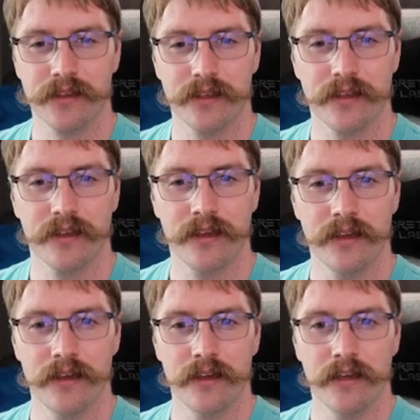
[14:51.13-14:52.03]

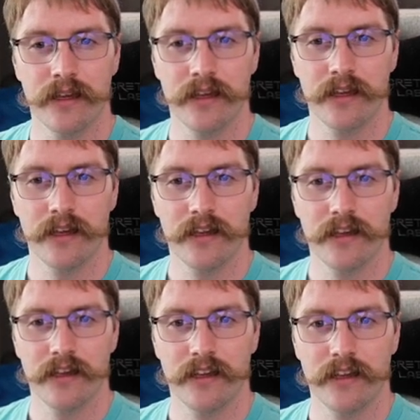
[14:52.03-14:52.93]

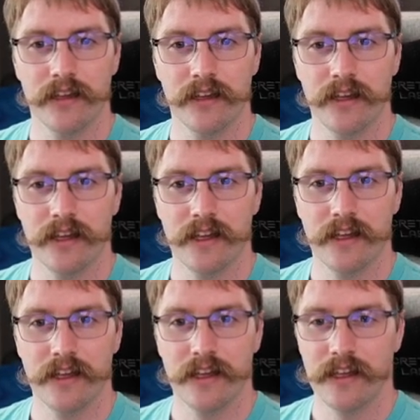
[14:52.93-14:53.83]

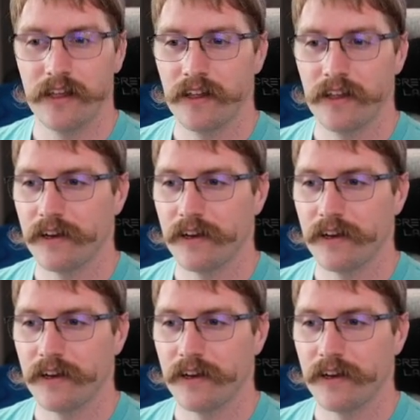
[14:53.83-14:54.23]
(silence)